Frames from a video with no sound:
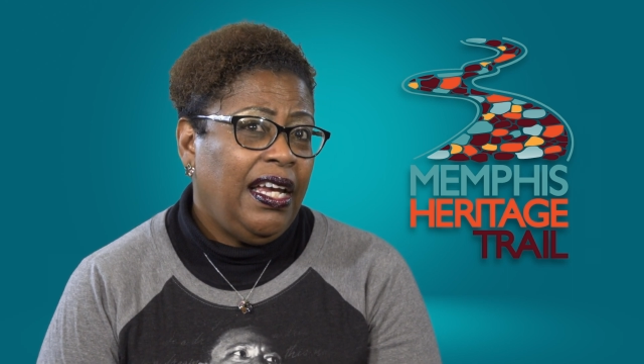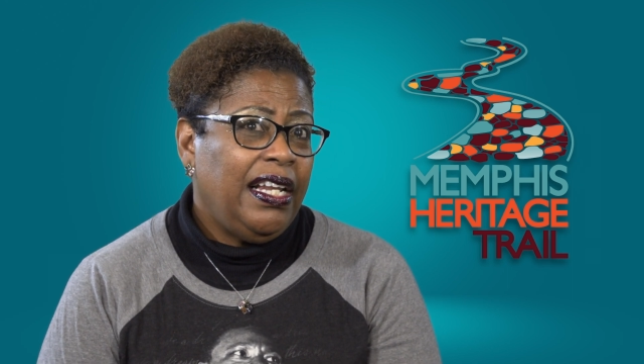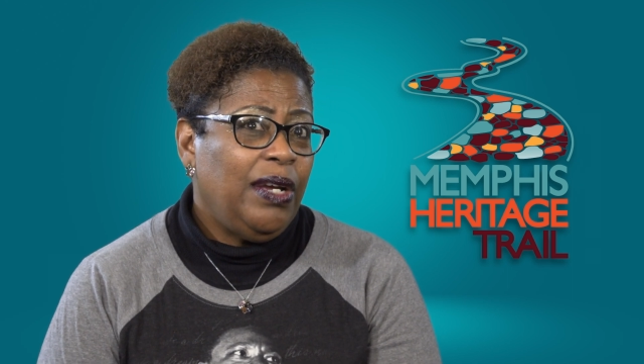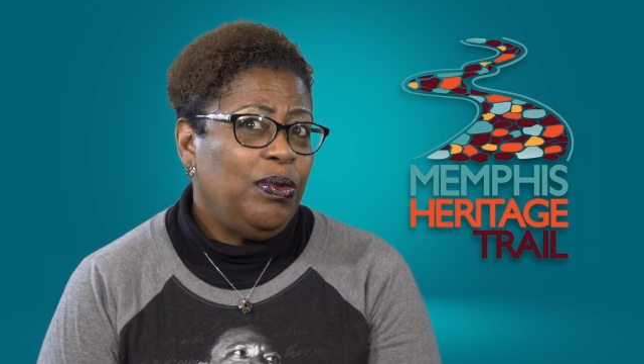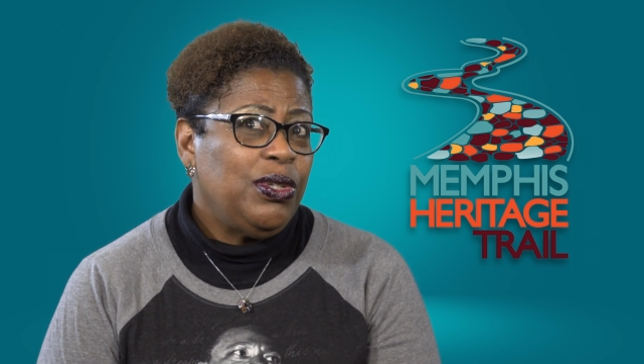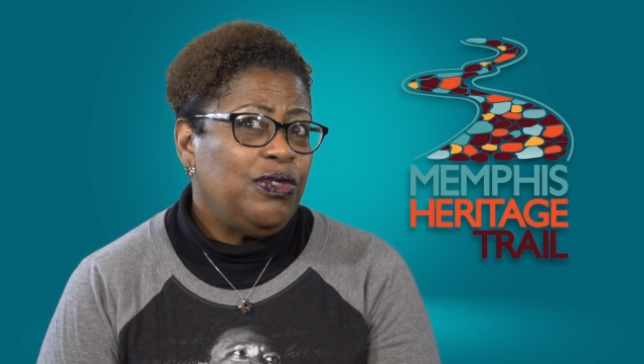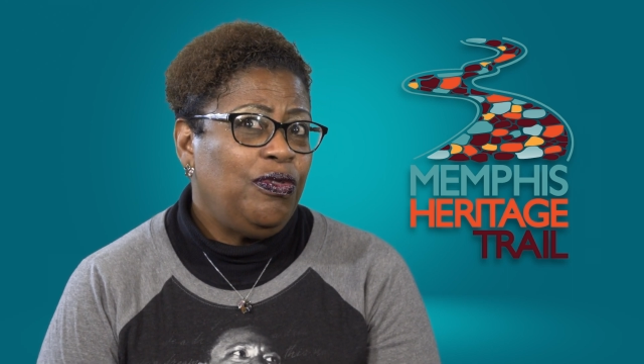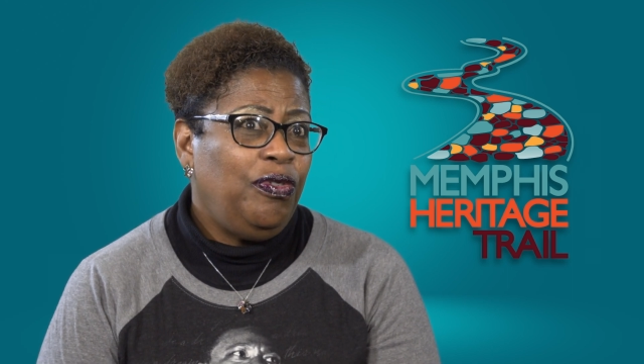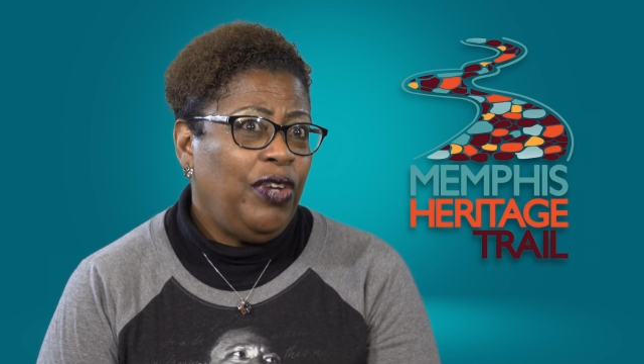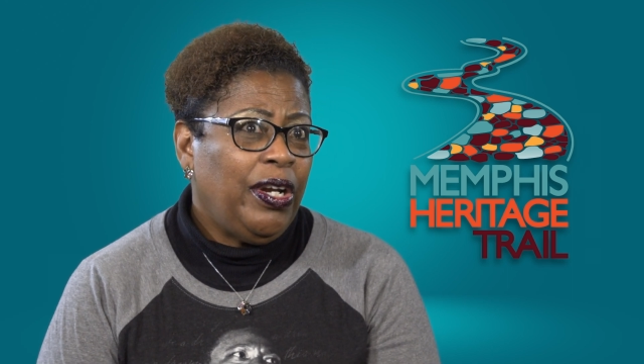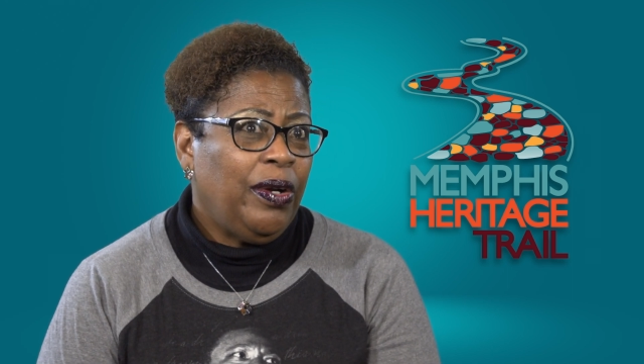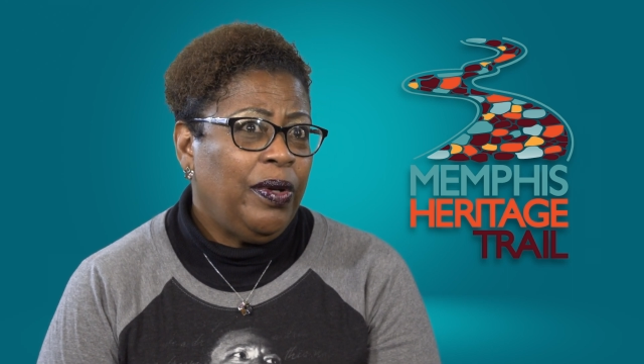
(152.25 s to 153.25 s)
and it was
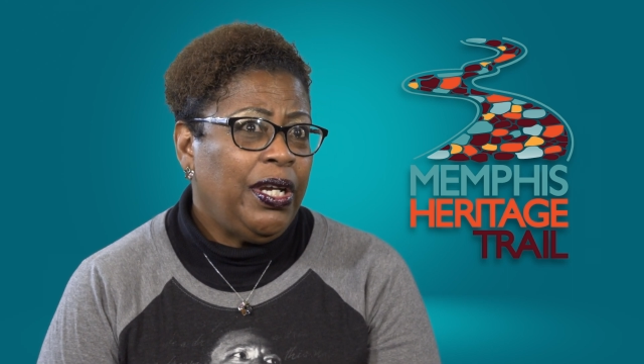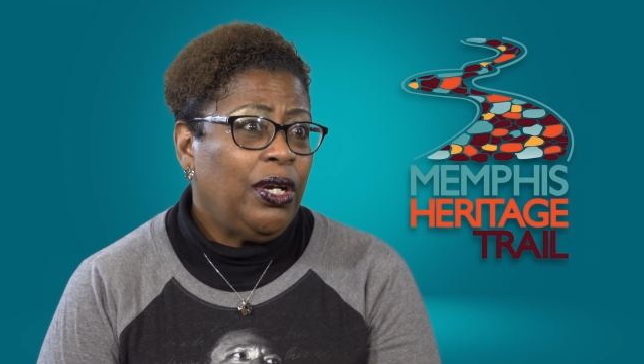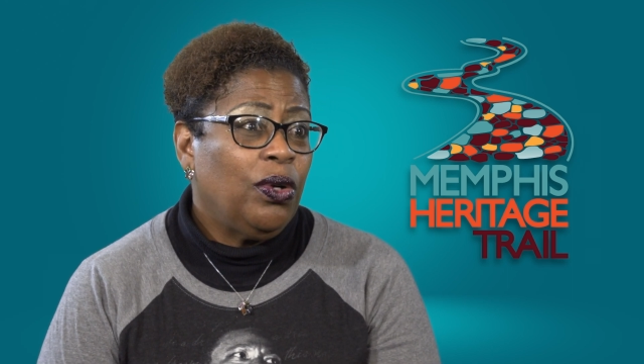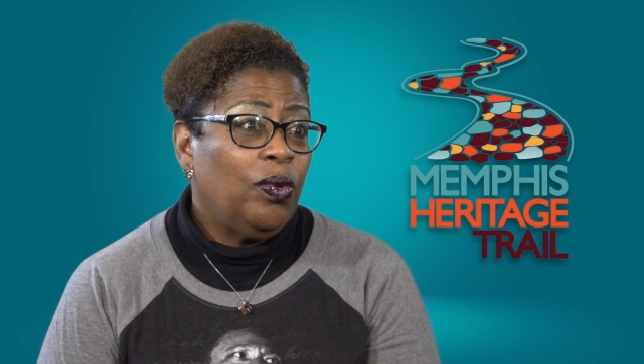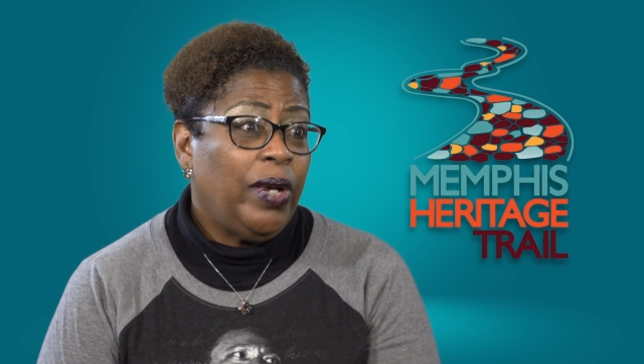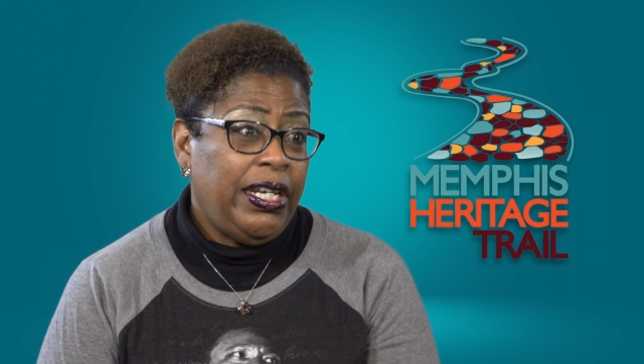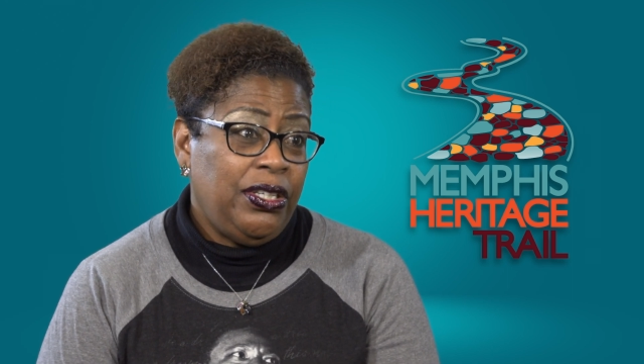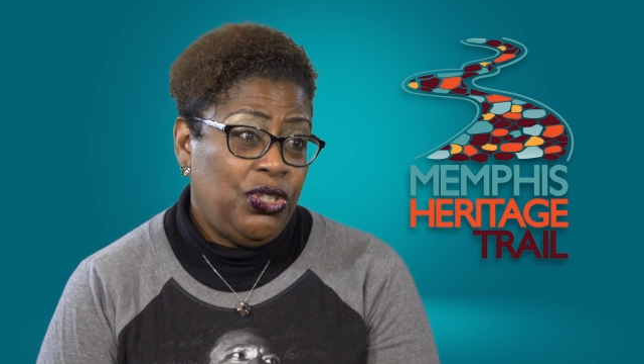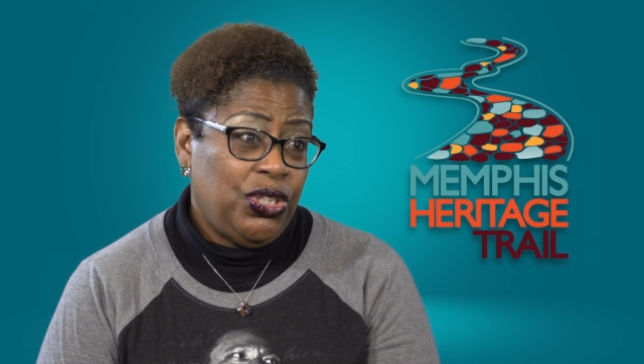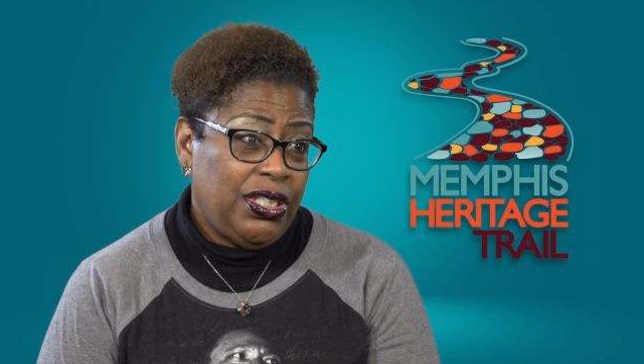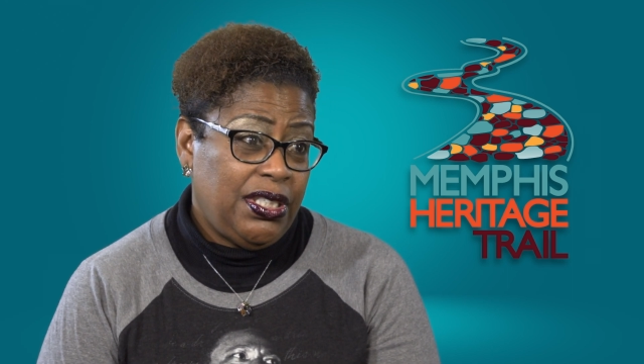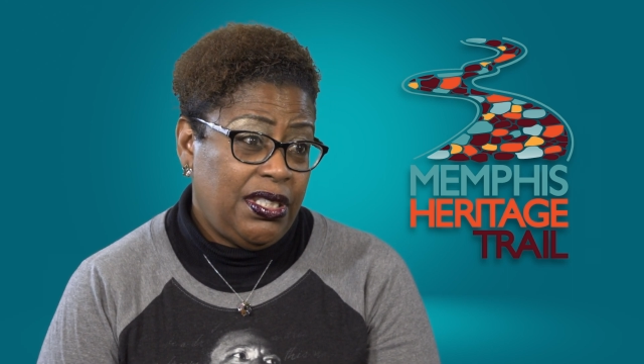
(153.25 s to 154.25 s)
very
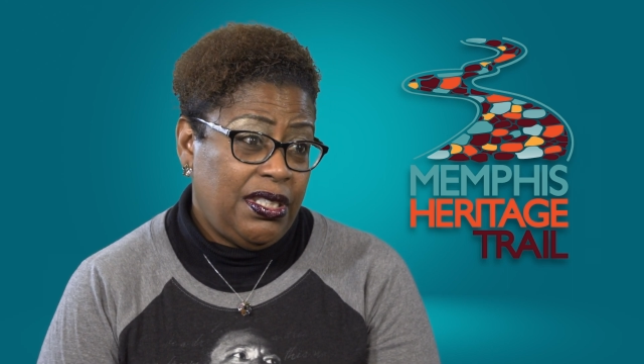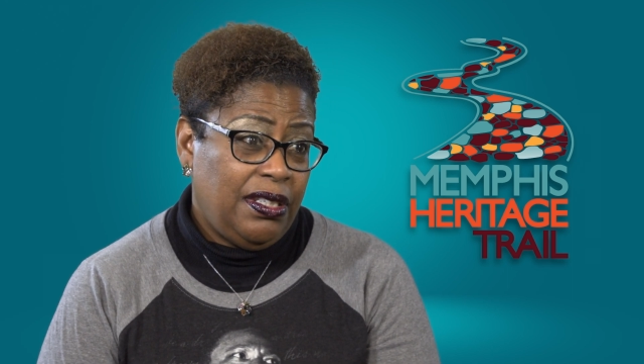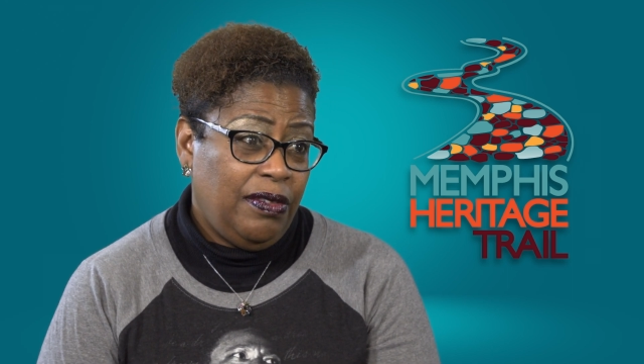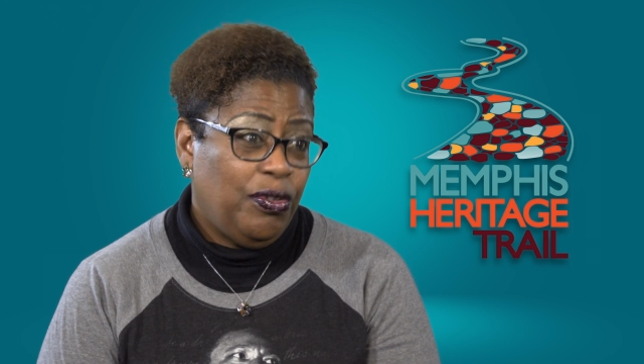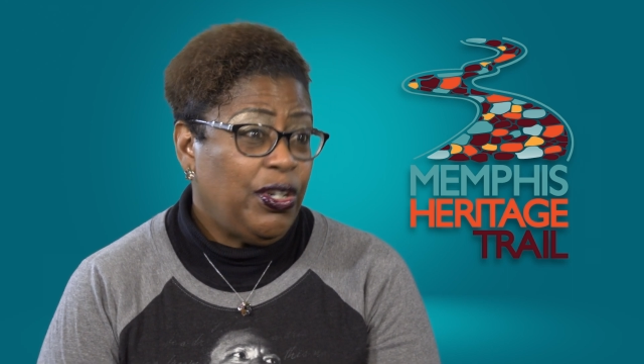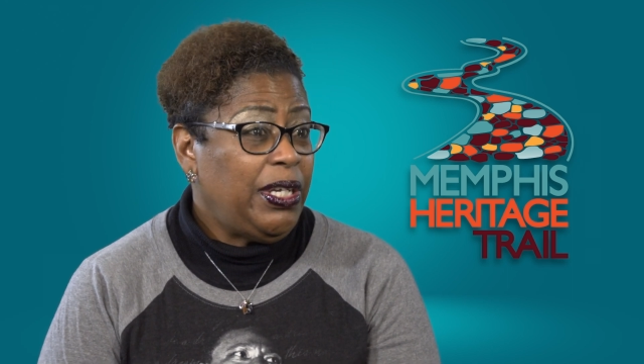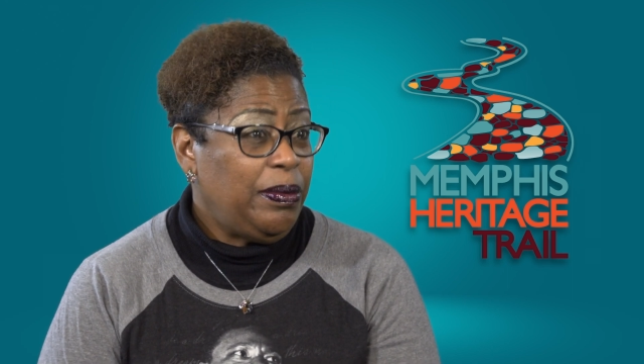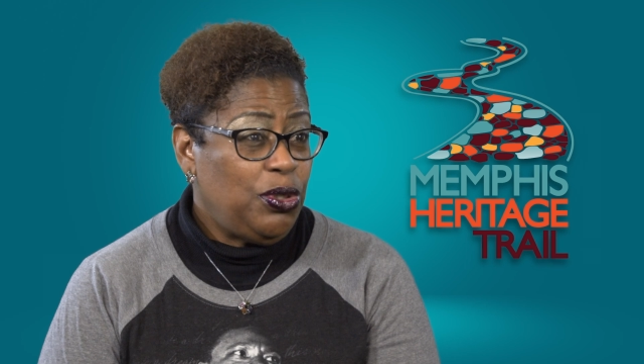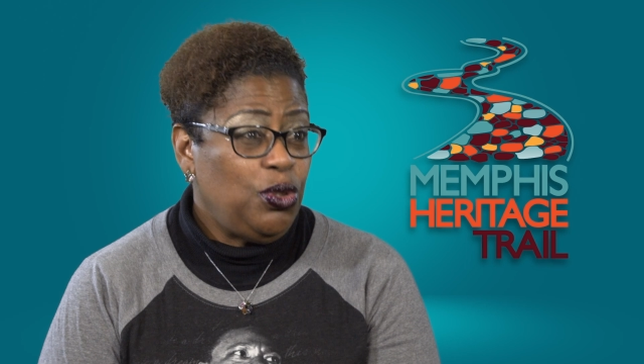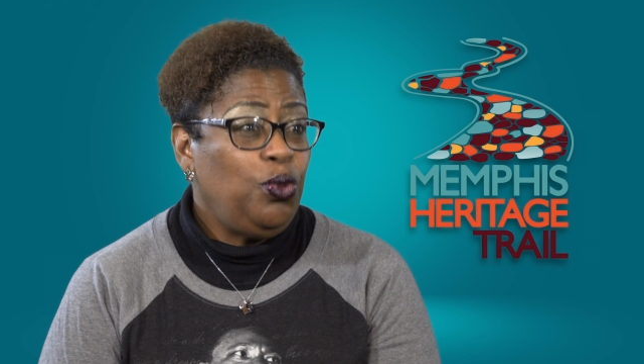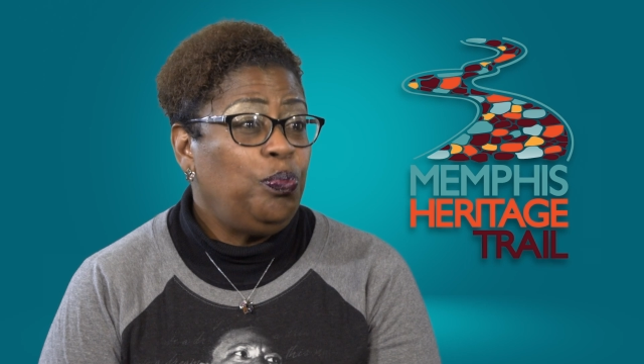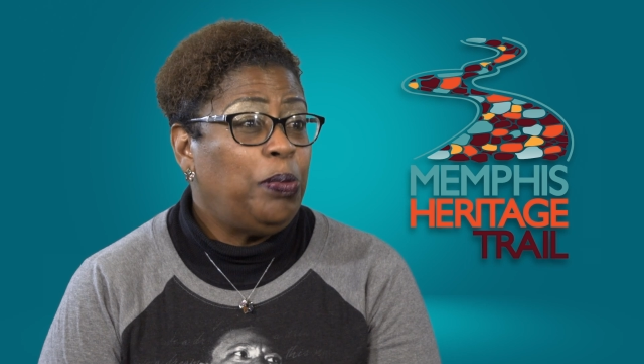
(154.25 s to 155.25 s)
courageous for him
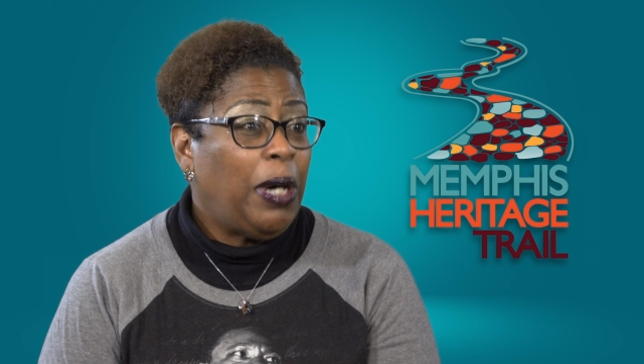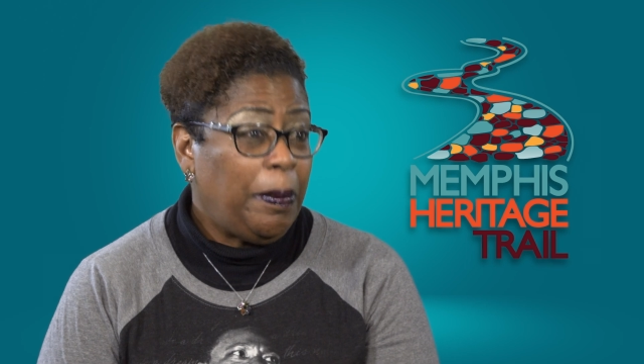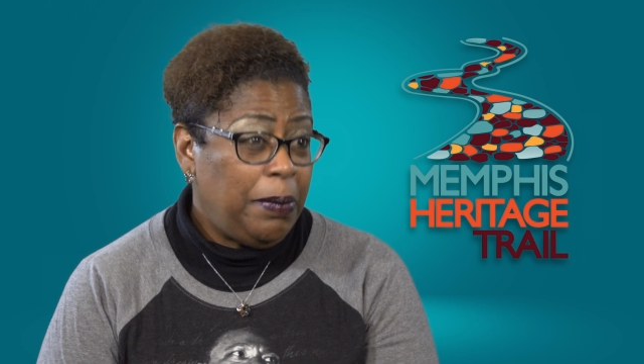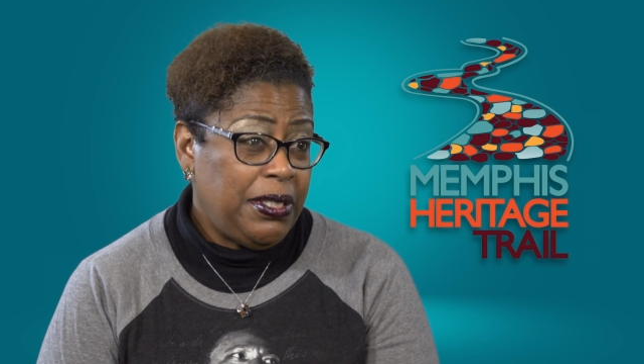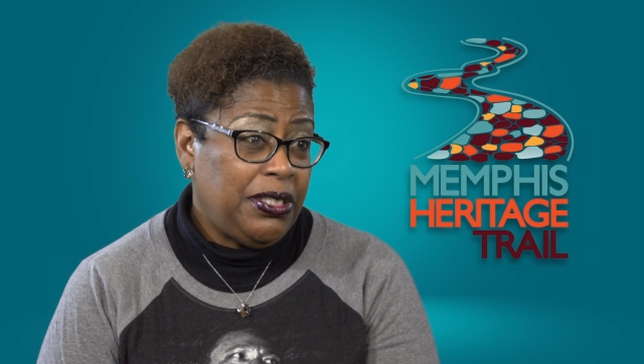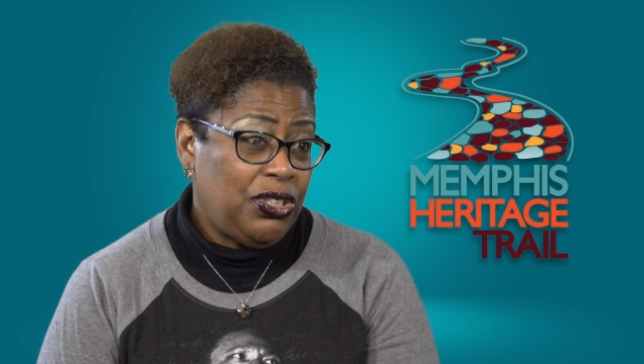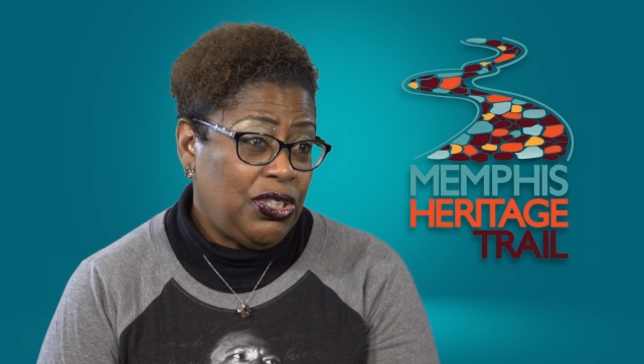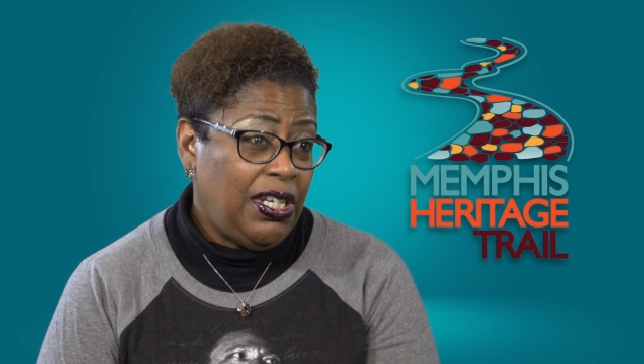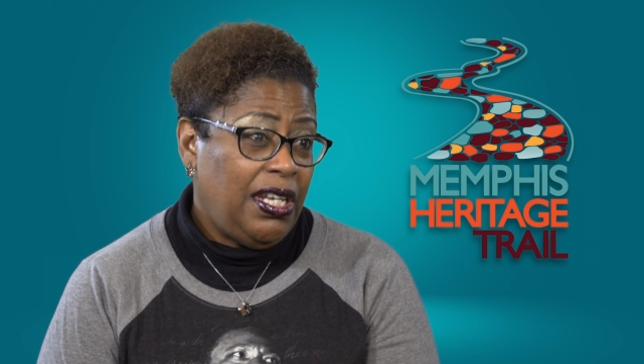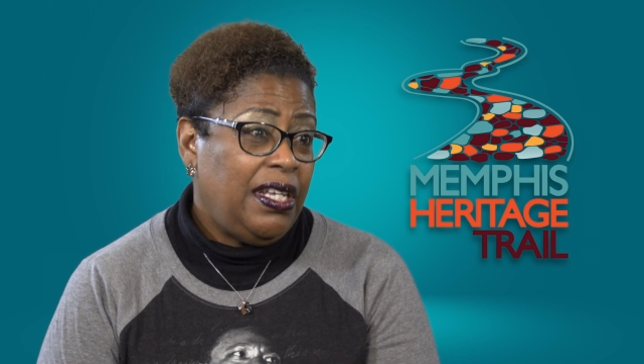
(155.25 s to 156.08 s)
to publish